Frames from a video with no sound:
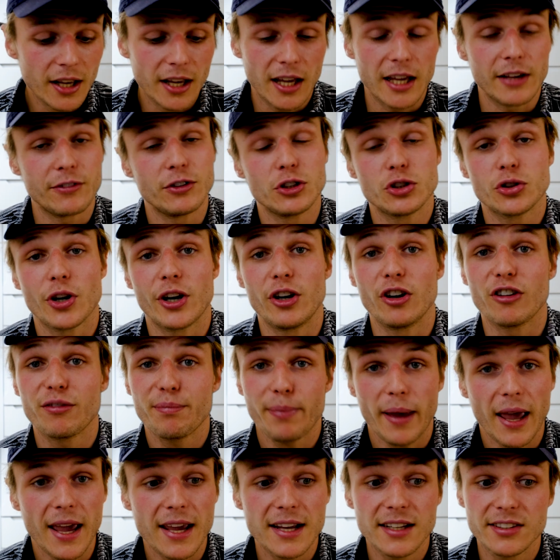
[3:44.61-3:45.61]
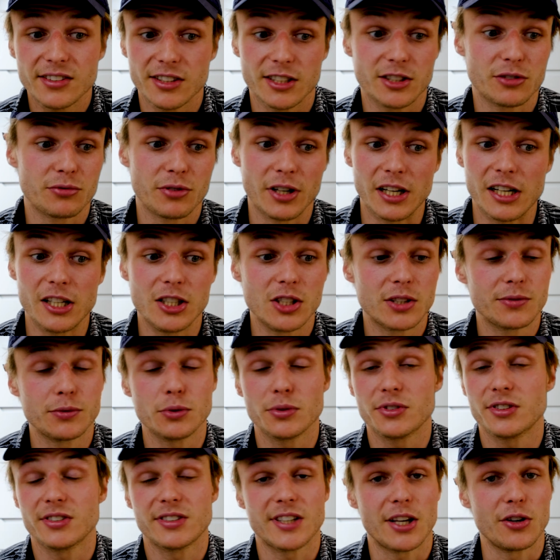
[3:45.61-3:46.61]
If you train off pace, it's really
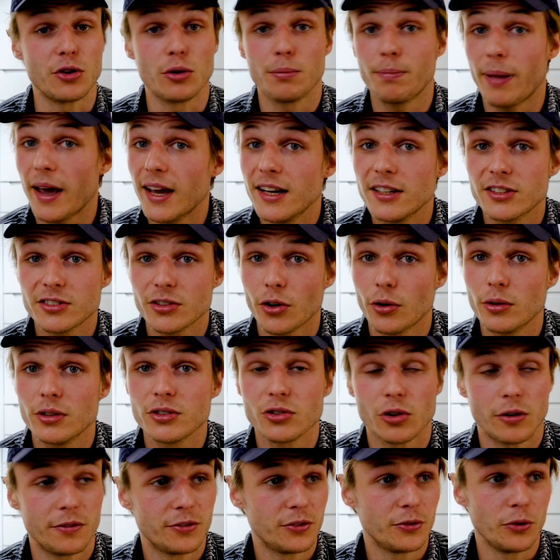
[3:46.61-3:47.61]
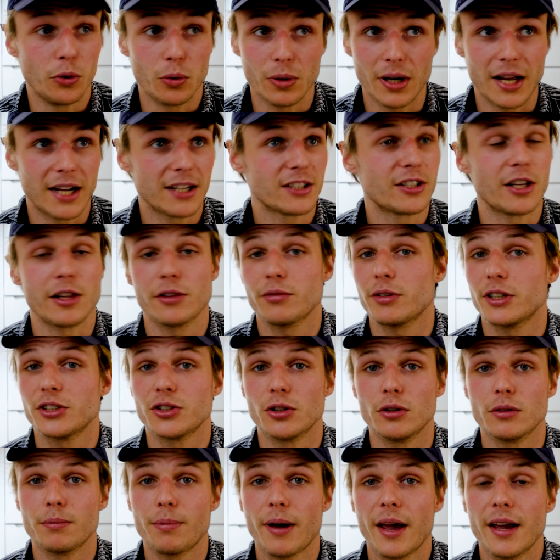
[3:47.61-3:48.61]
useful to set your pace zones off your lactate
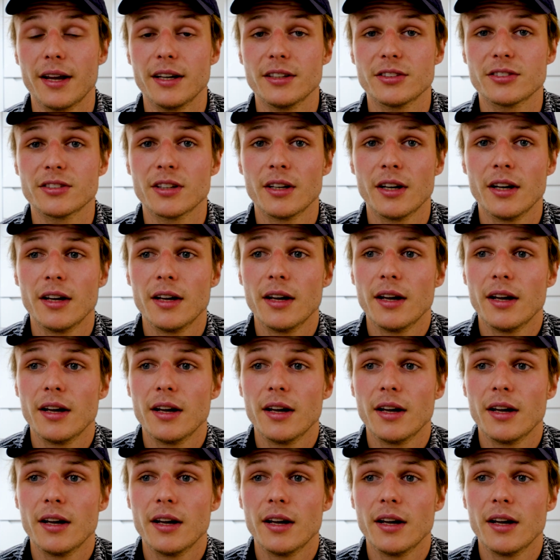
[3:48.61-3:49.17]
threshold pace.